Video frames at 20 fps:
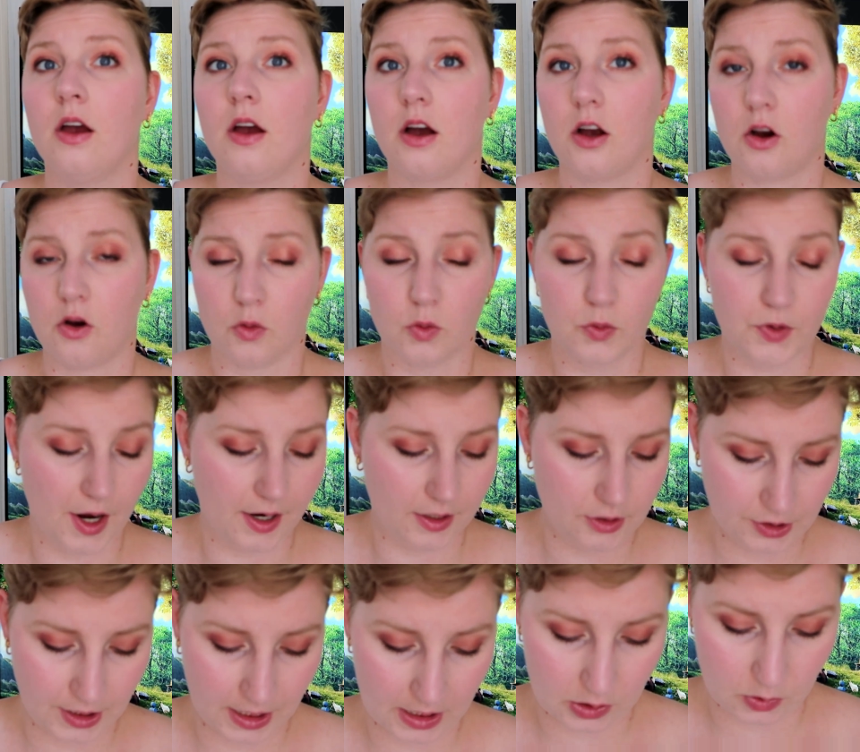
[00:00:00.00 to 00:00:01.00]
a gold
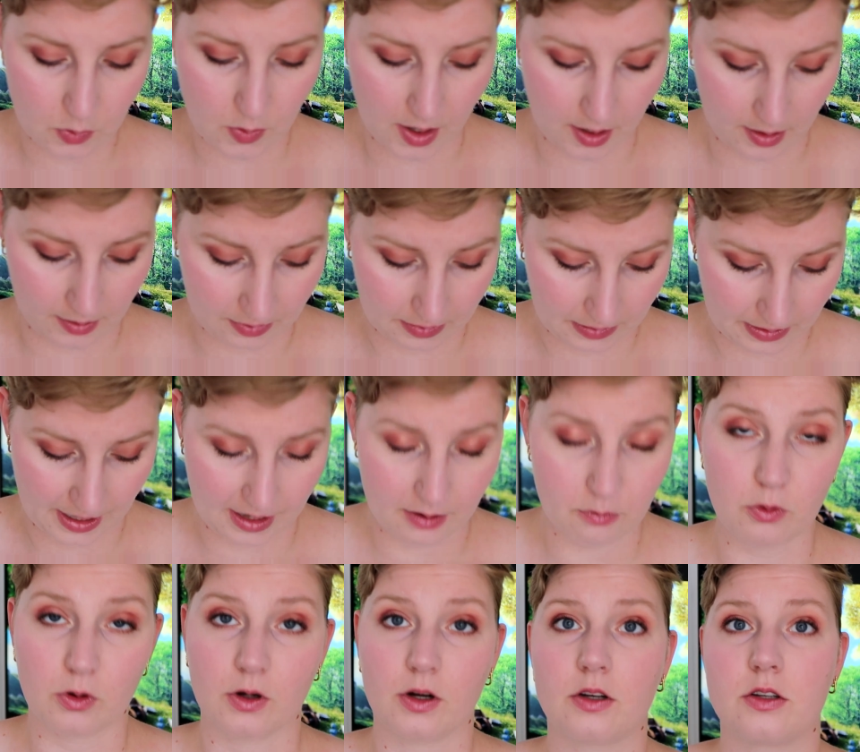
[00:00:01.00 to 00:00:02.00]
eyeshadow, and that
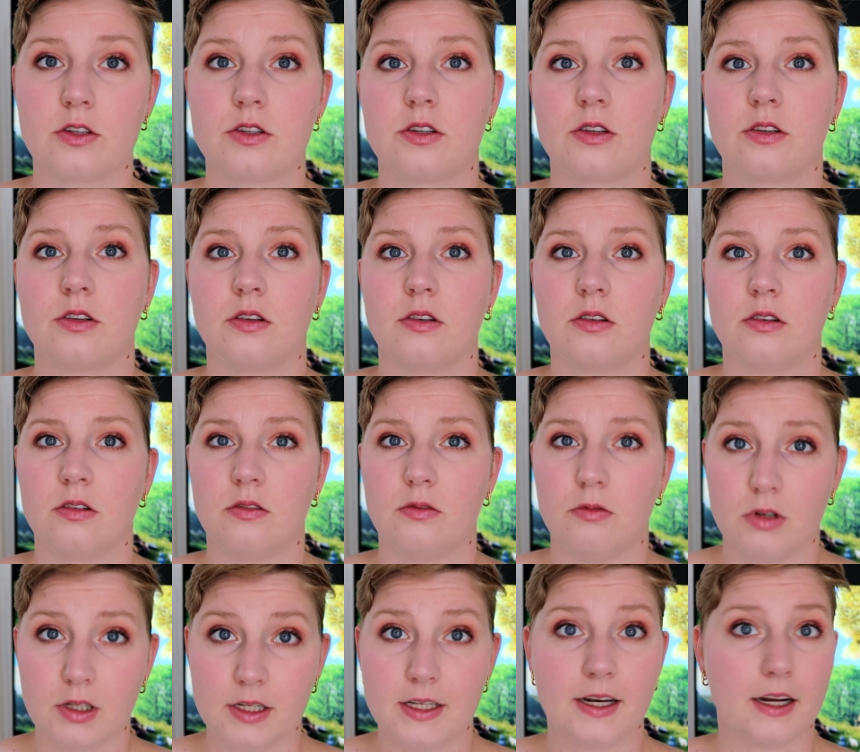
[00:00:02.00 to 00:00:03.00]
worked
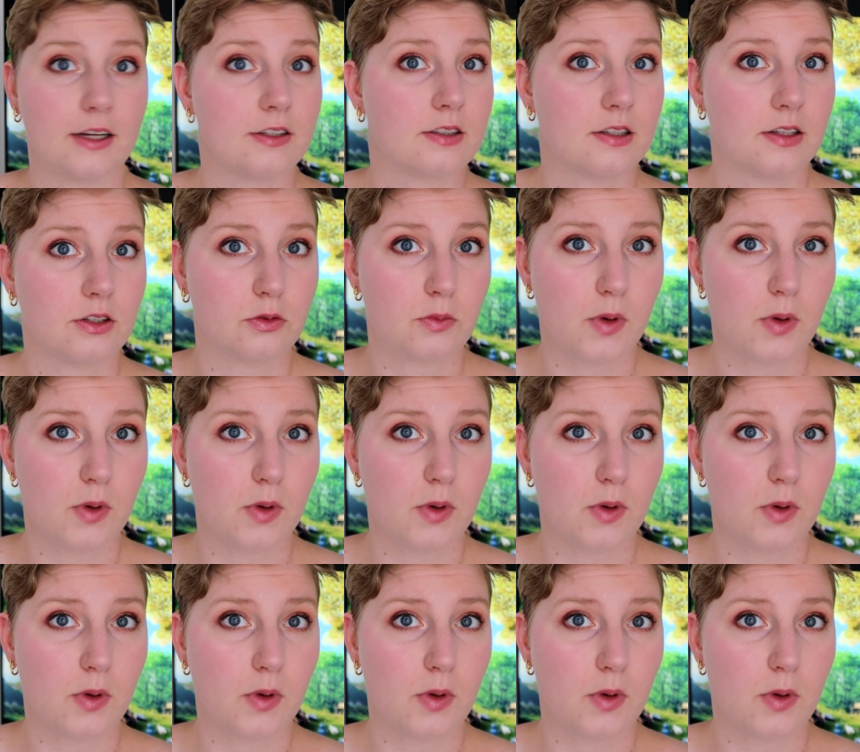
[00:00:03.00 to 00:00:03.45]
really nicely as